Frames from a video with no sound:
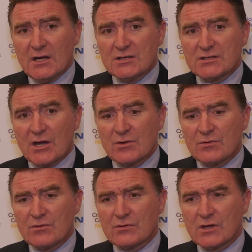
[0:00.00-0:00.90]
So
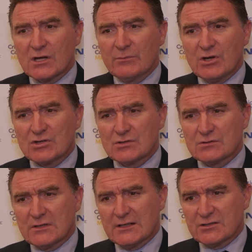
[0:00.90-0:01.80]
the
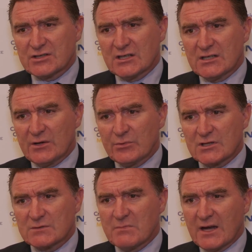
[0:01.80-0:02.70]
commercial LTE
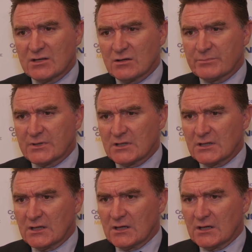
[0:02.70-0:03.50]
networks may not be